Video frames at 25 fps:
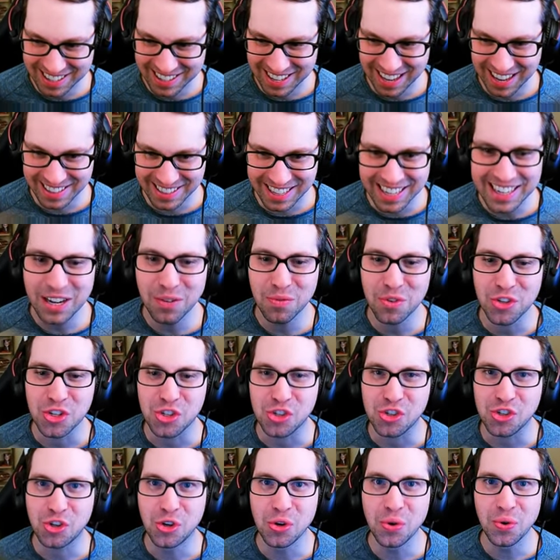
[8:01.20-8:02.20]
I think Here's it was
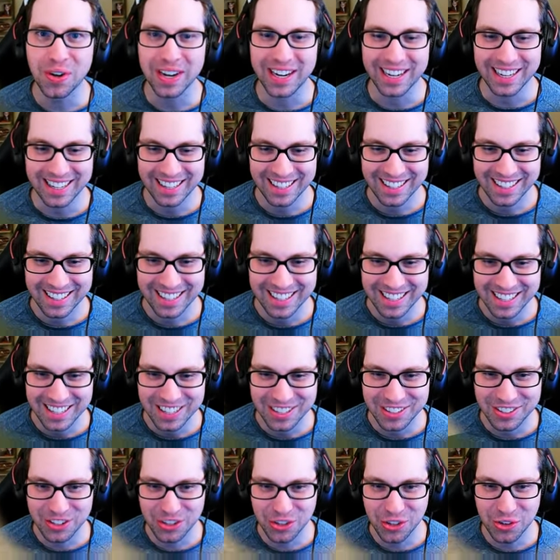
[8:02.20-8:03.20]
Chewie,
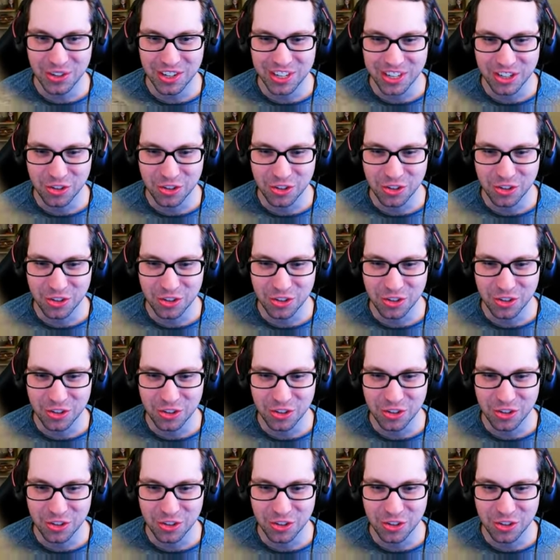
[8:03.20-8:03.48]
Chewie